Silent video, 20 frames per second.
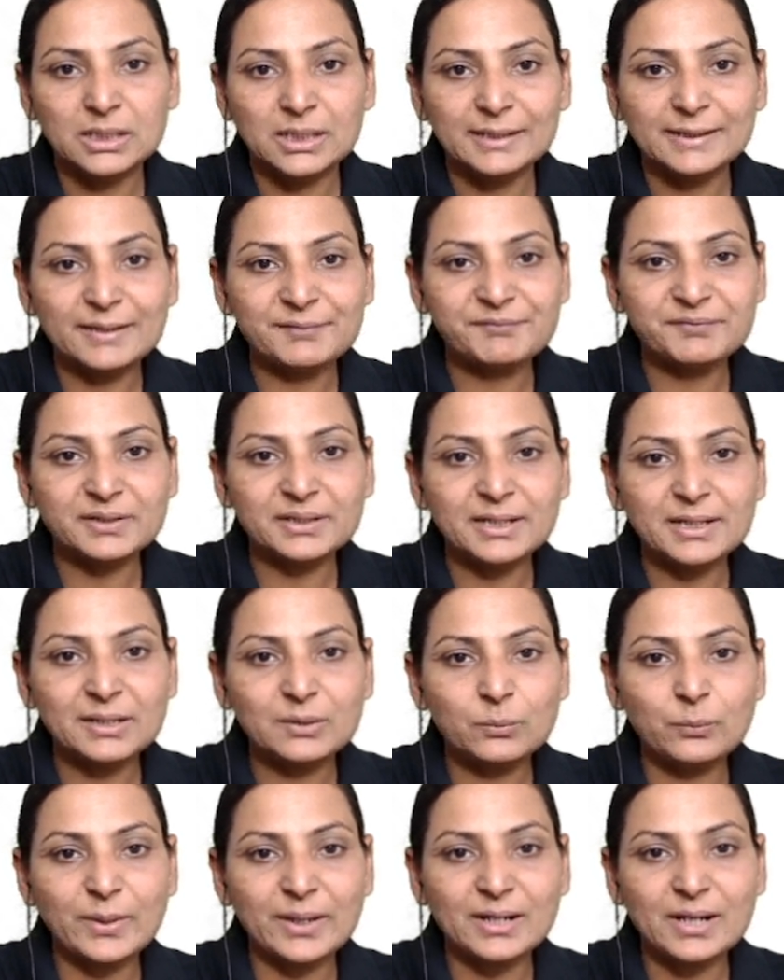Definitely,
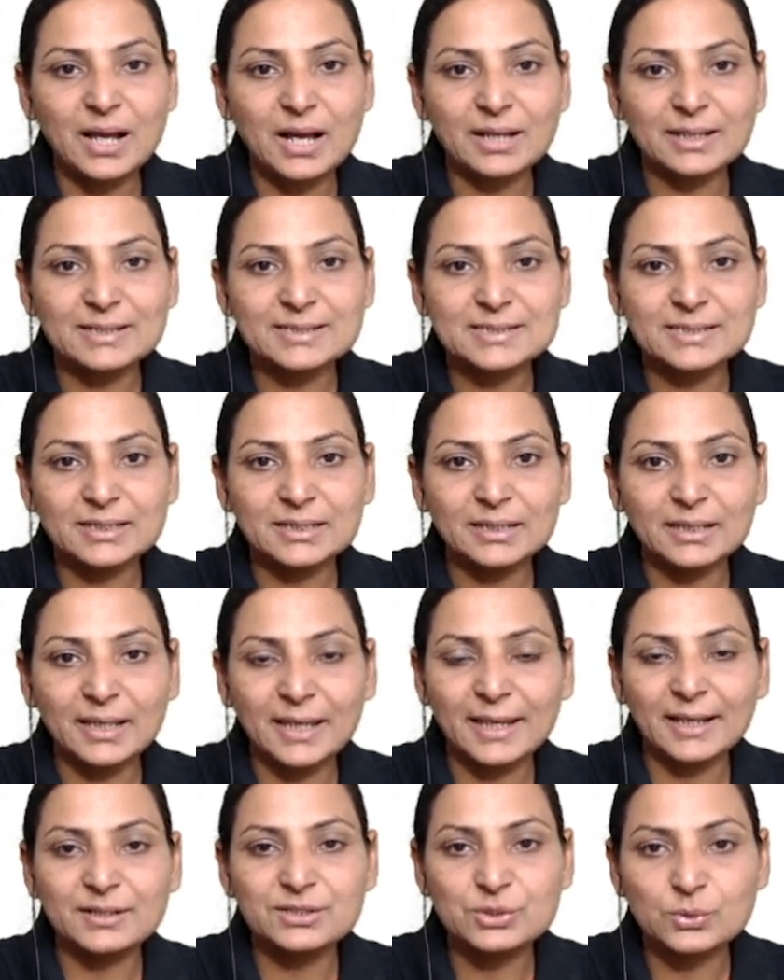when I say
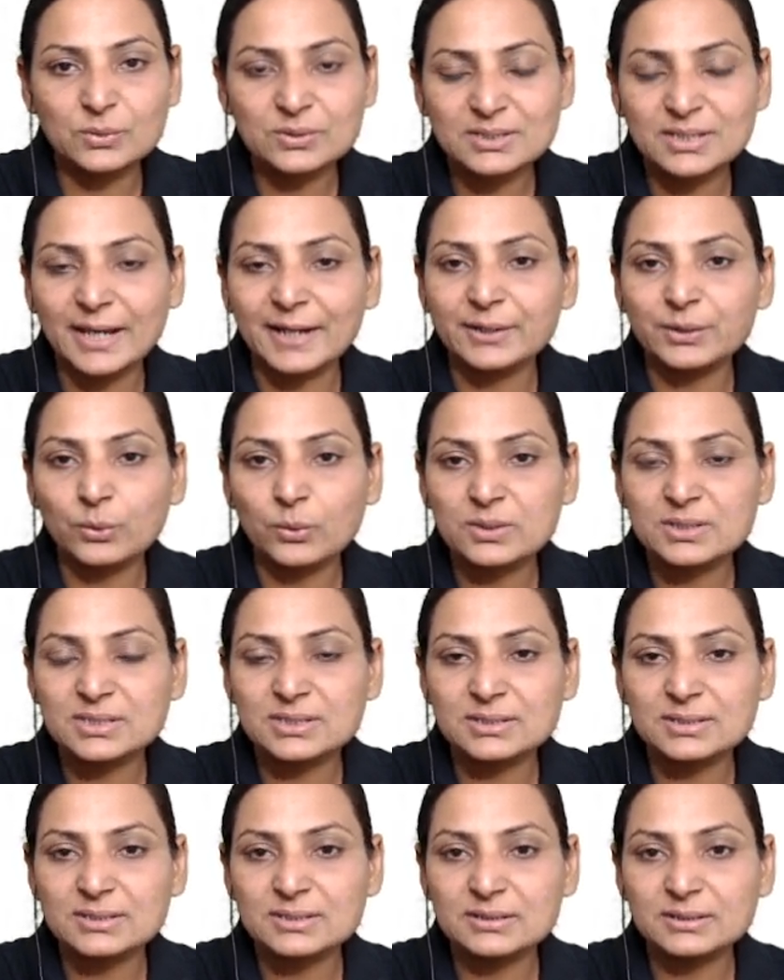
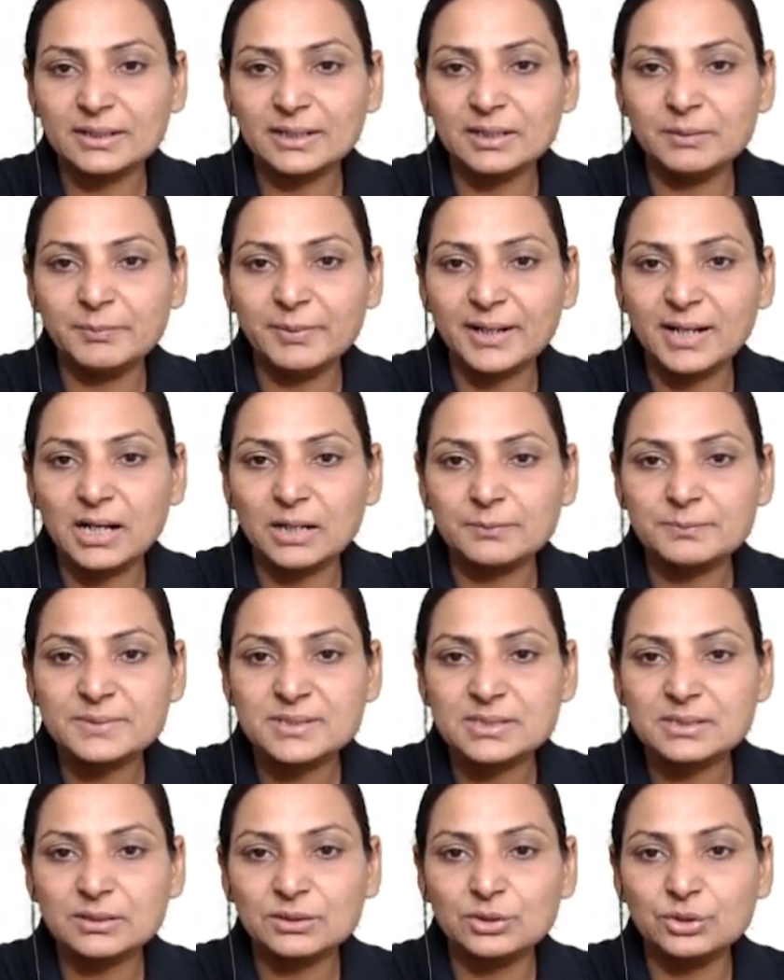exocytosis, it
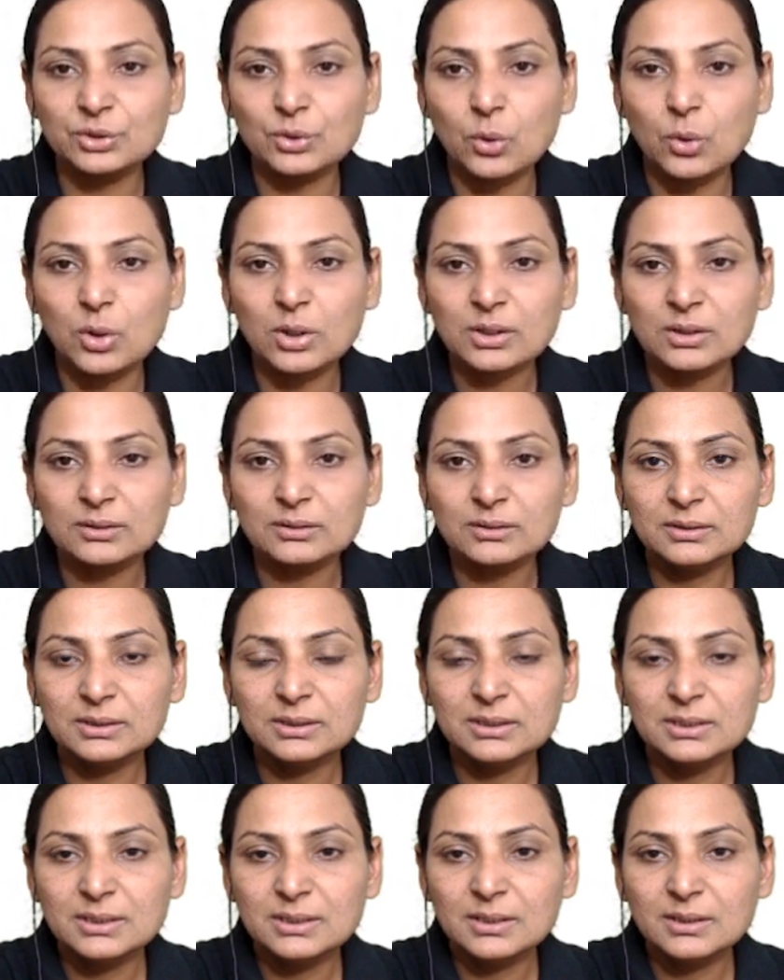becomes your
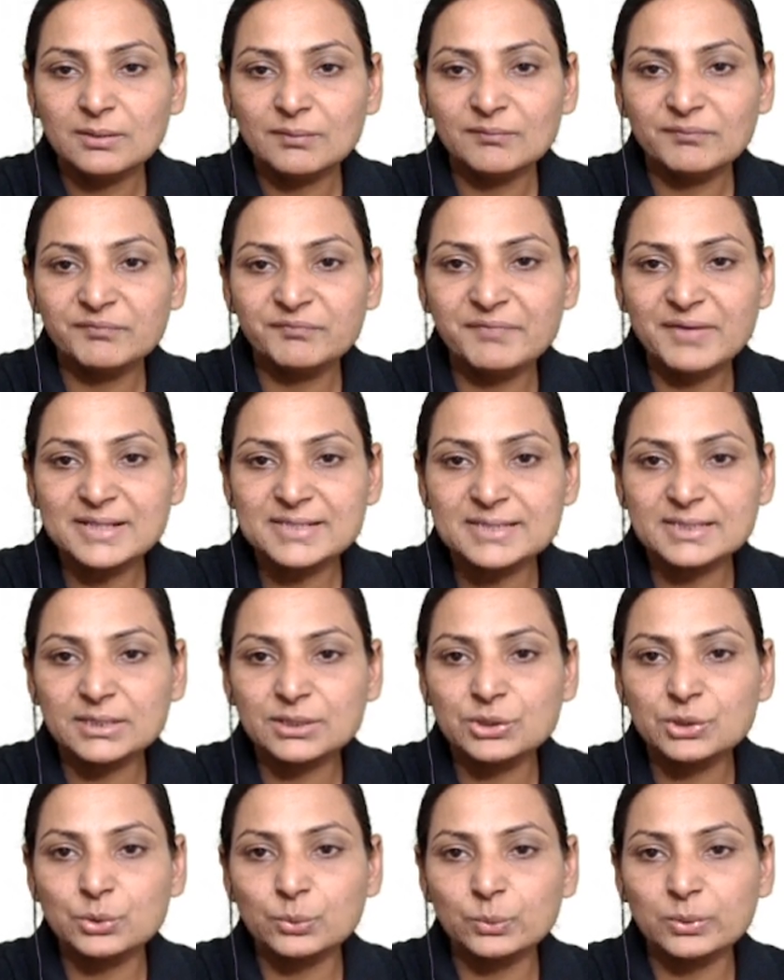
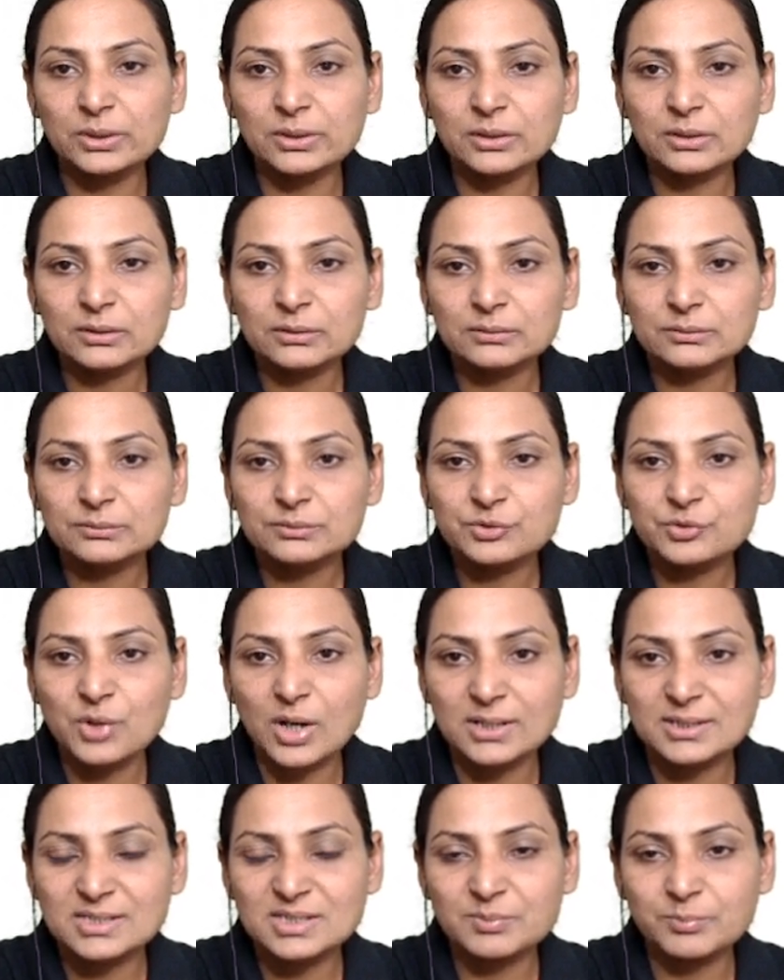vesicular
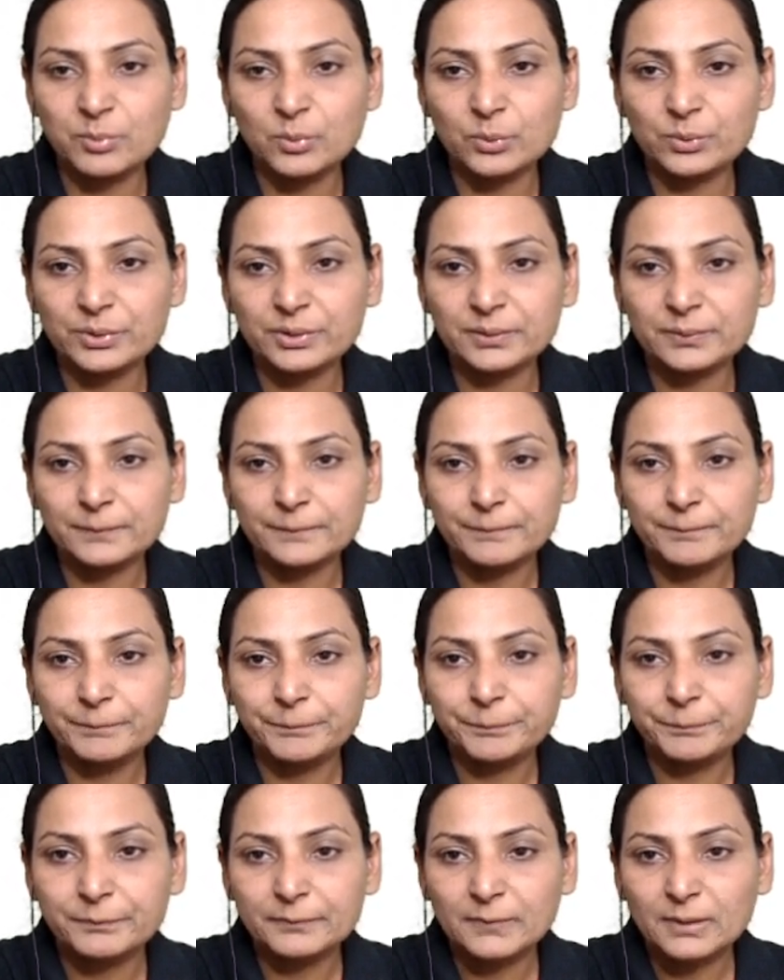transport.
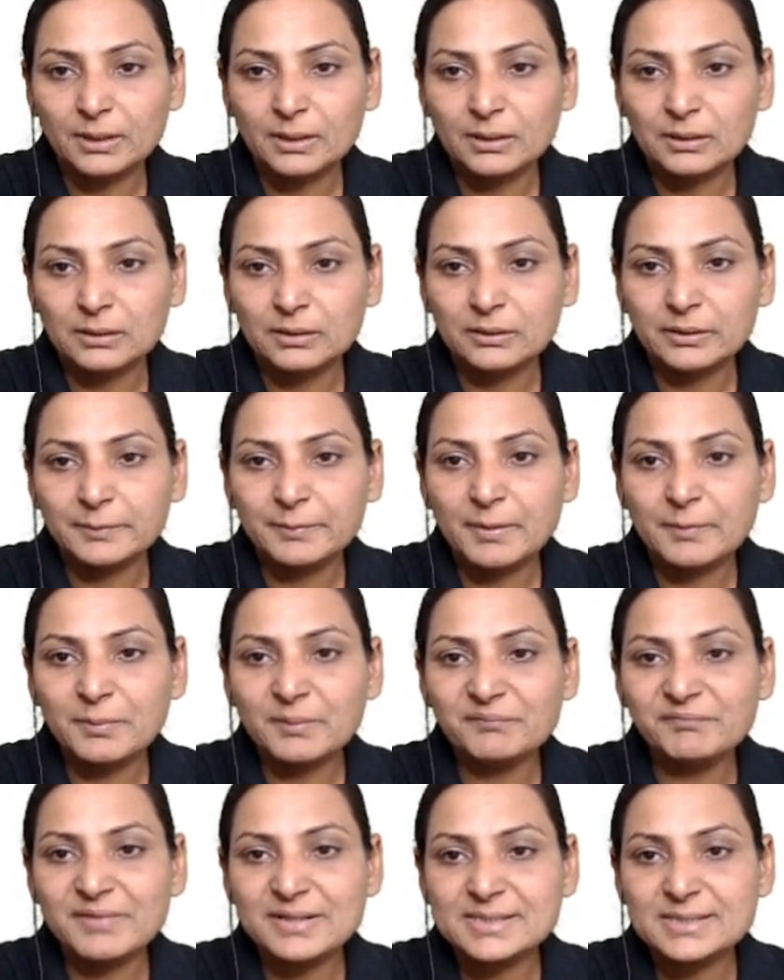Remember,
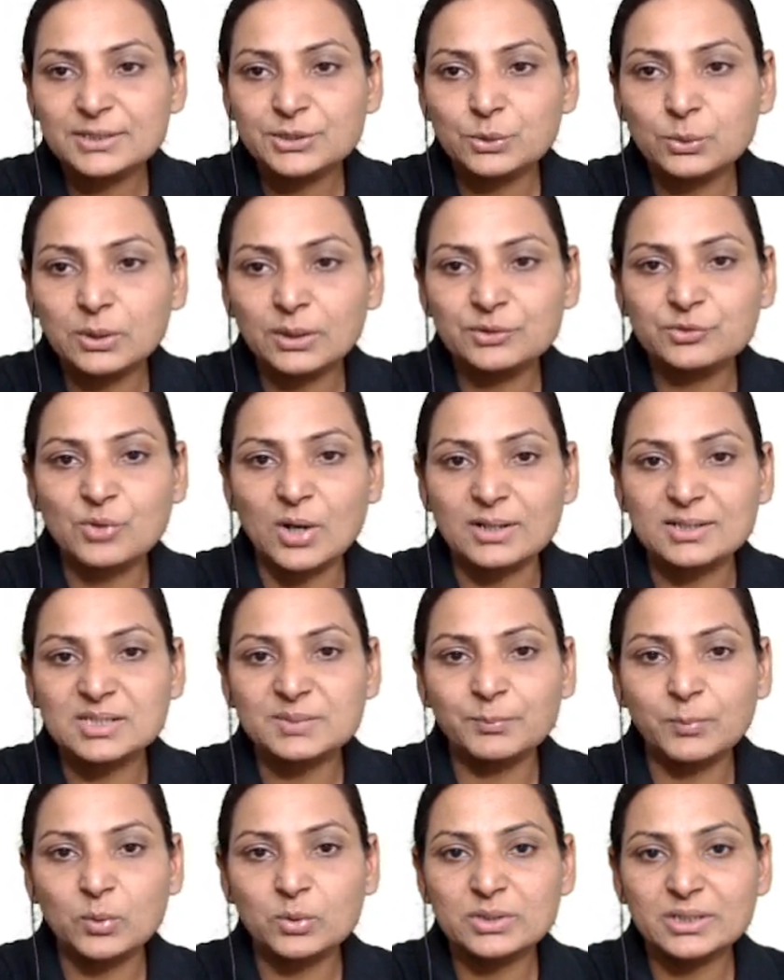vesicular
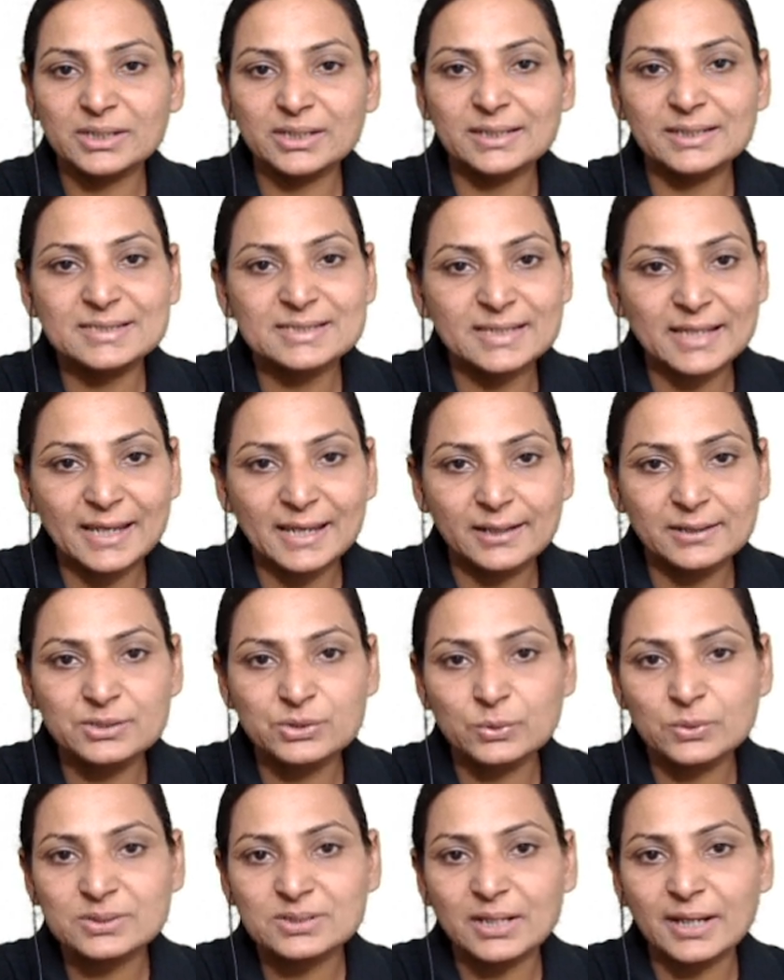transport is
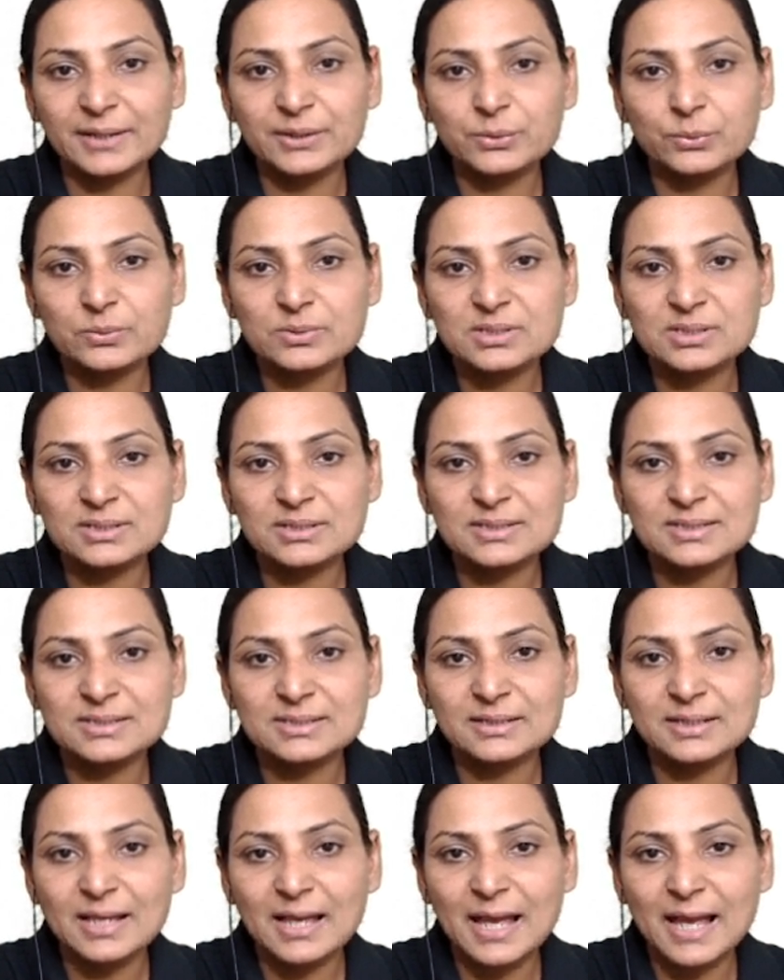exocytosis
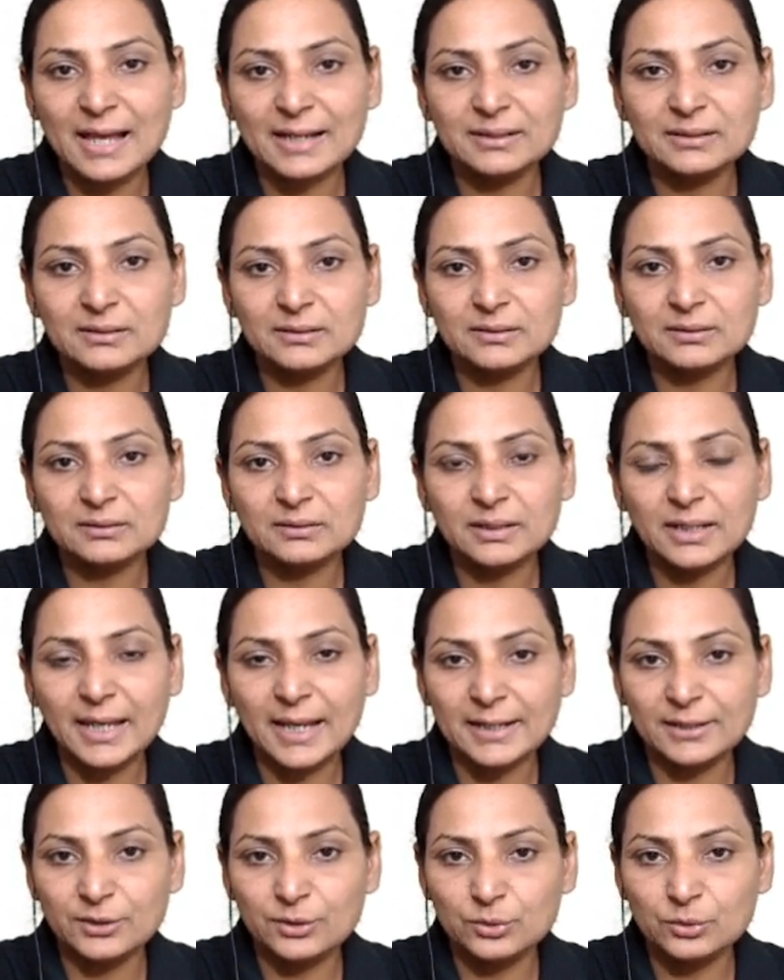and
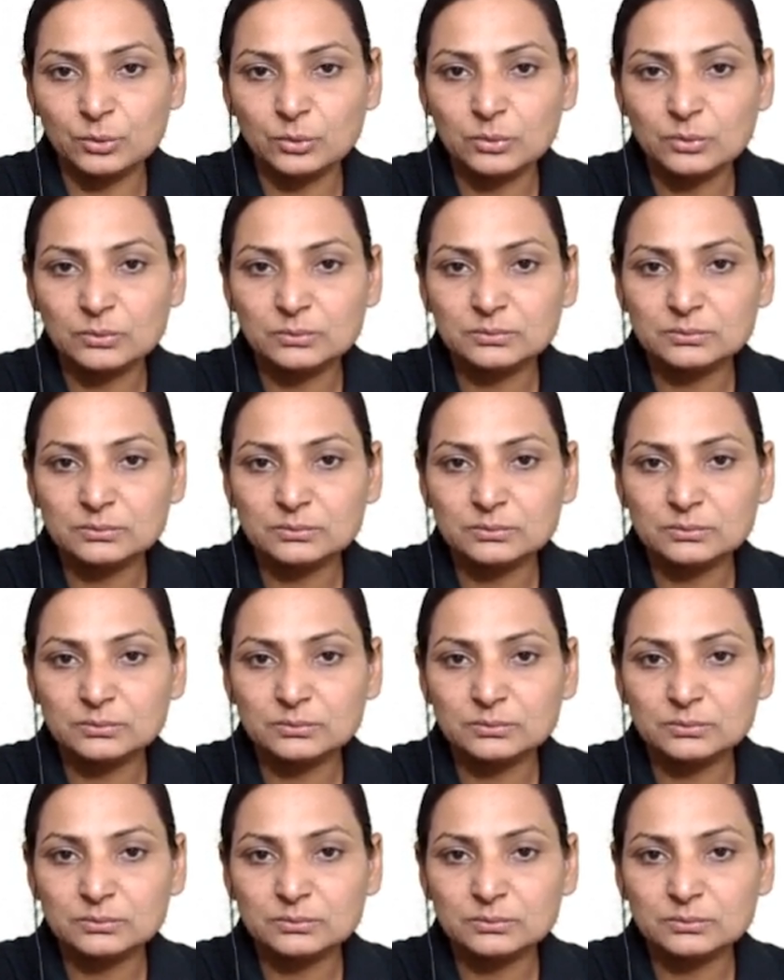endocytosis.